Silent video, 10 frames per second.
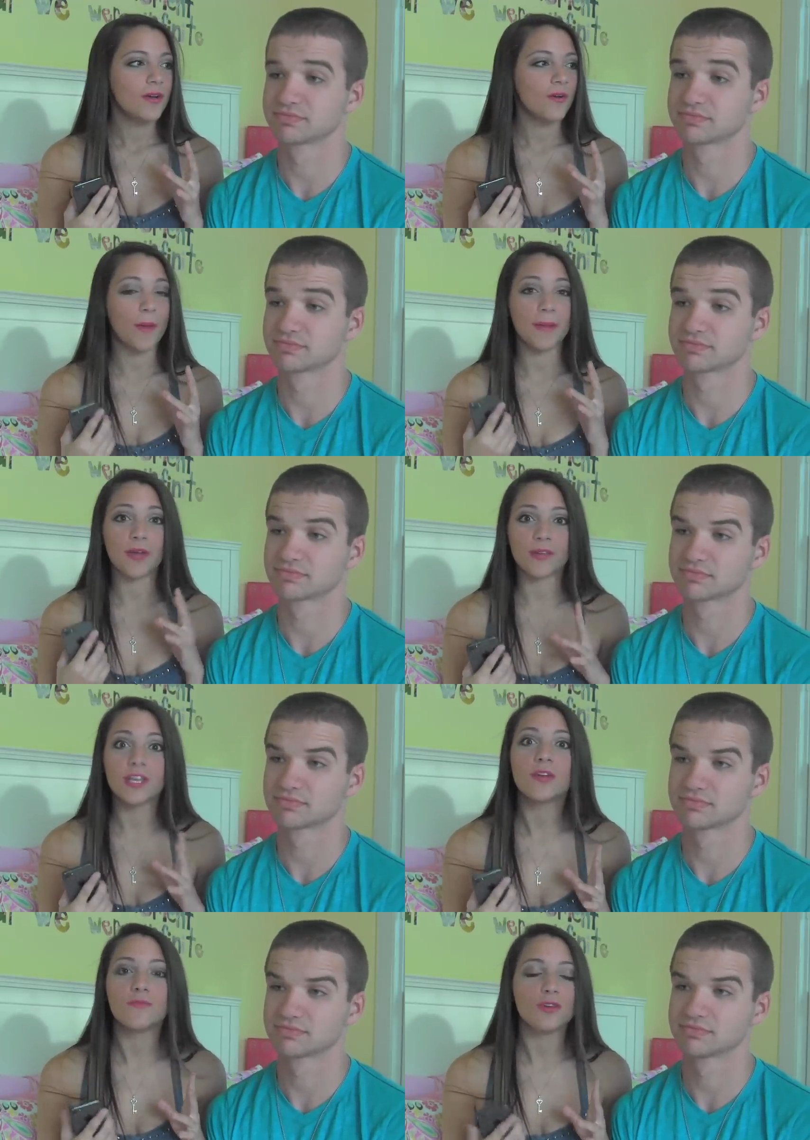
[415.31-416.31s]
Speaker 1: or I'm in a
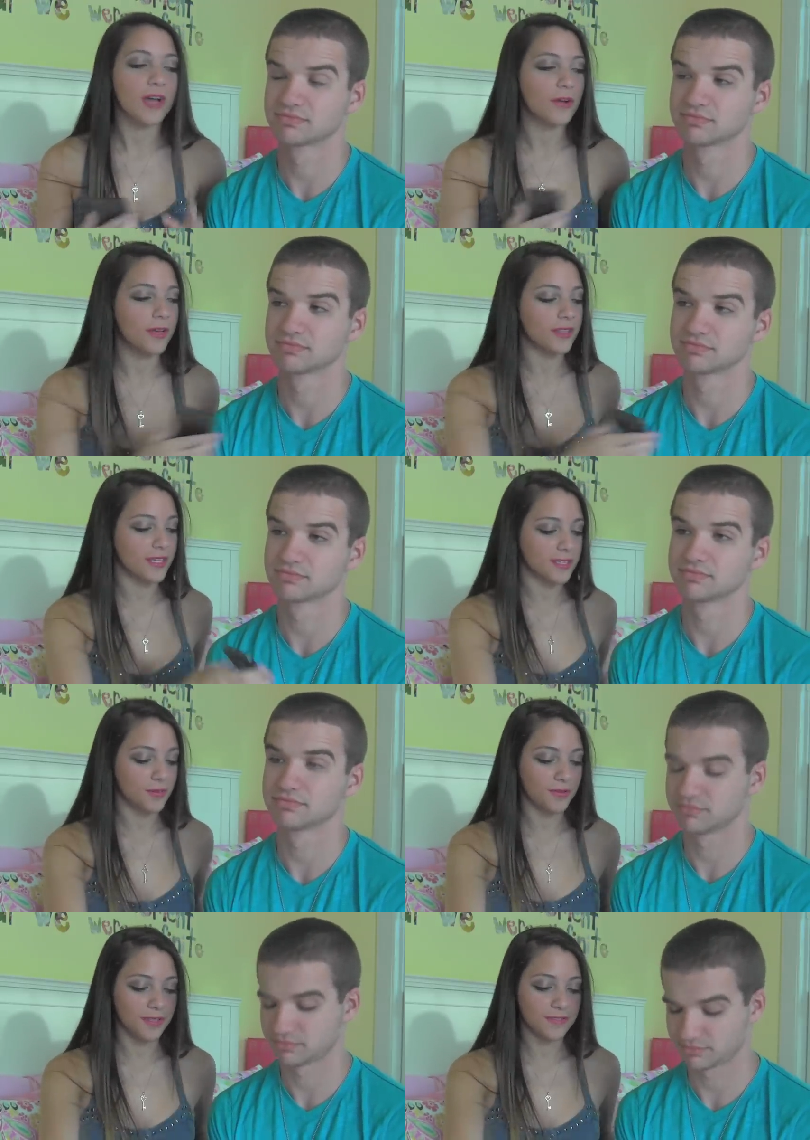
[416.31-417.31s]
really good mood, i go like this.
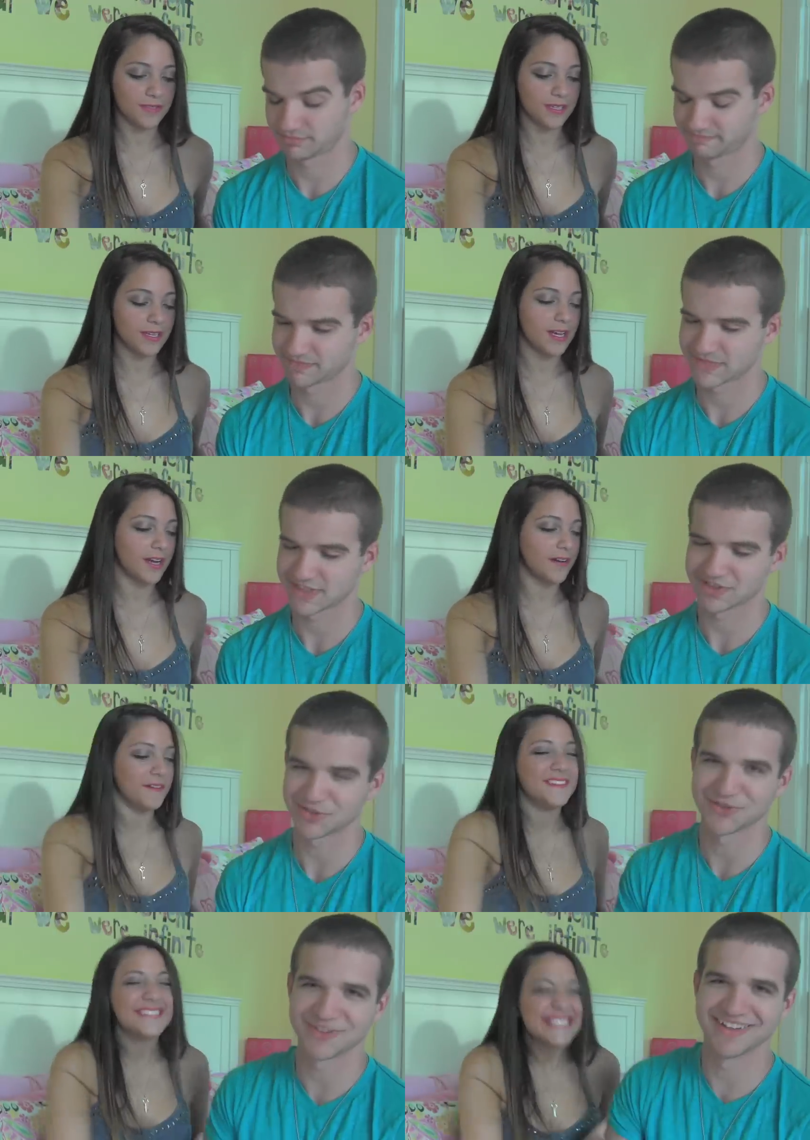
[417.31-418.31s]
Here, hold this for a second. I
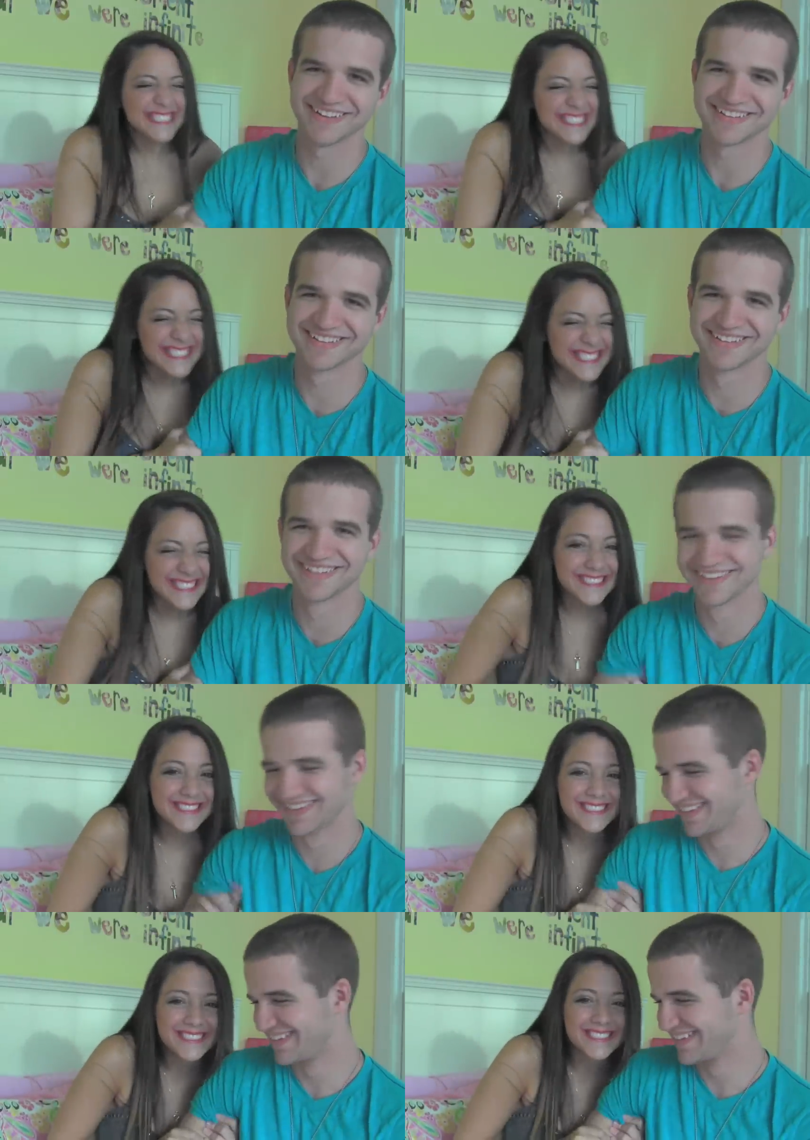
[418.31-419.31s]
go,
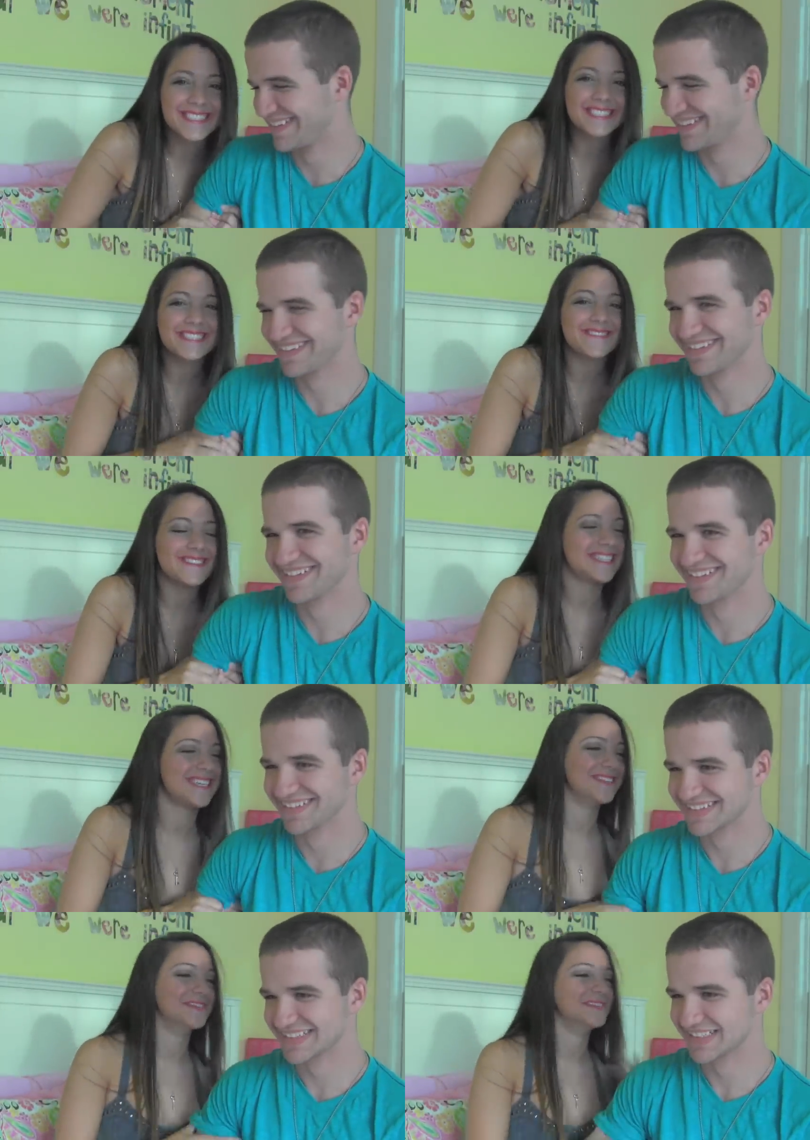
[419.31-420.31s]
oh, and I like squish
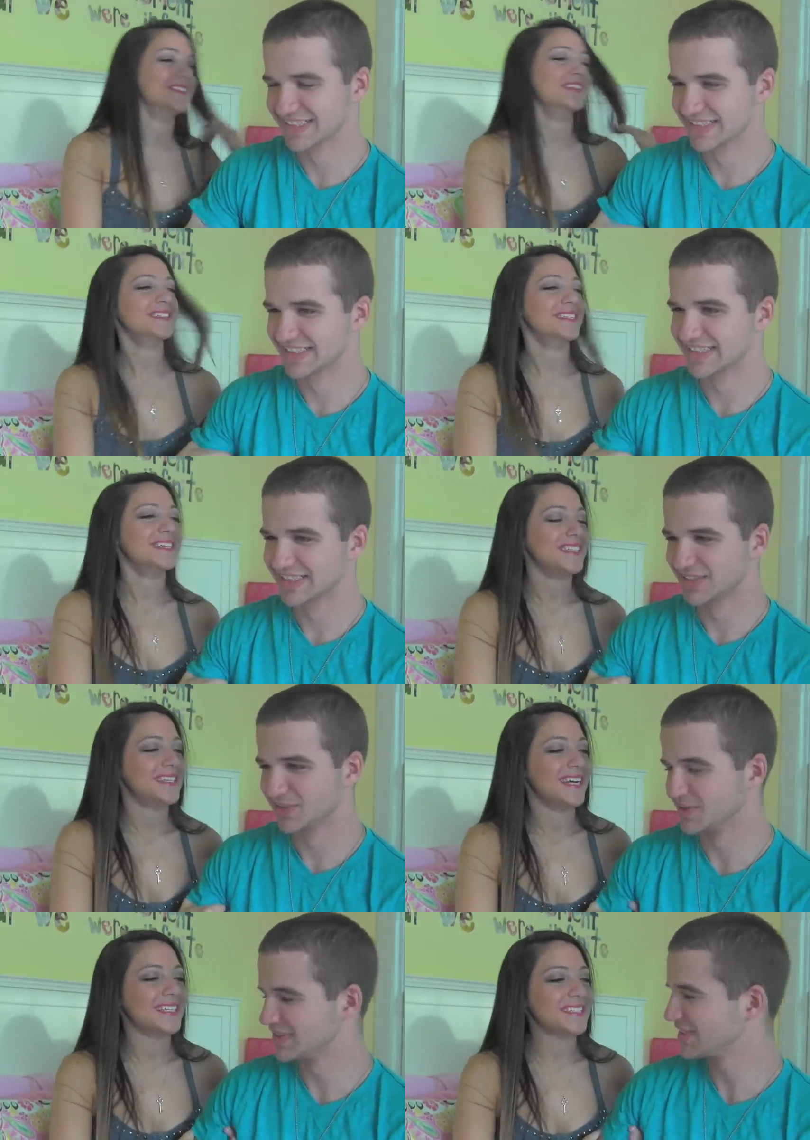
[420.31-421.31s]
him.
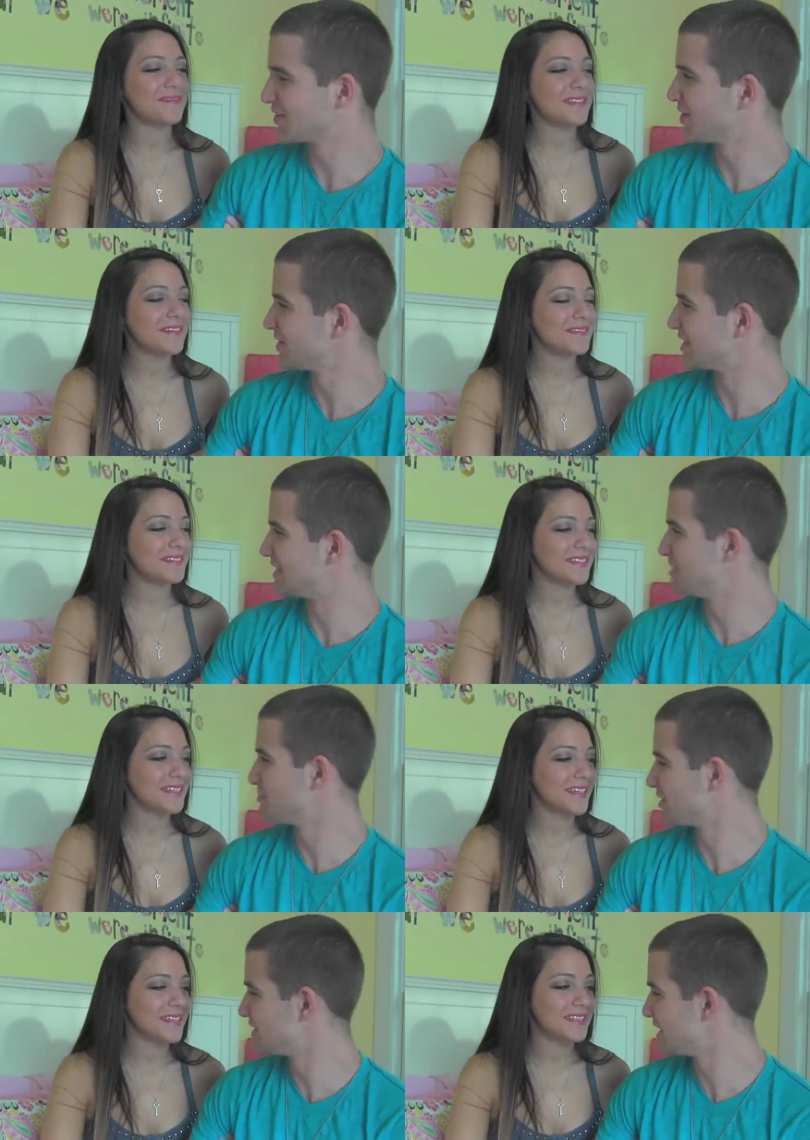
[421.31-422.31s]
And What's sometimes the
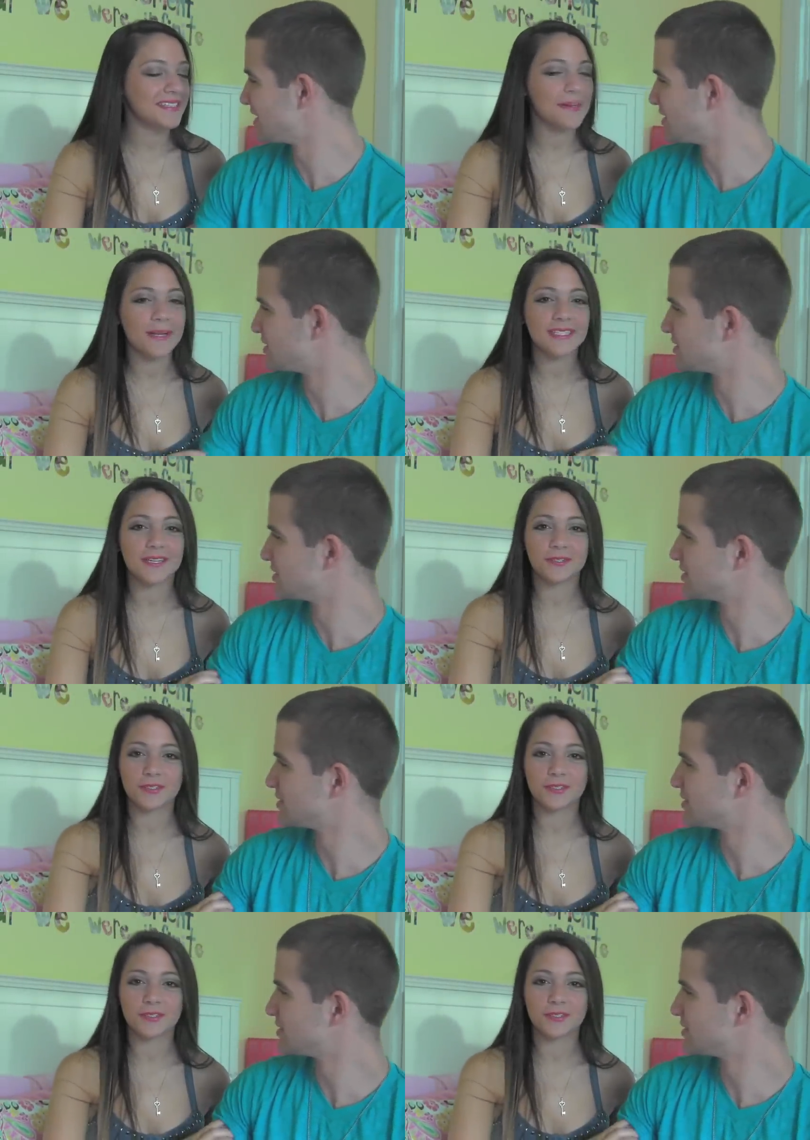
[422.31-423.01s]
DiMartino. The DiMartino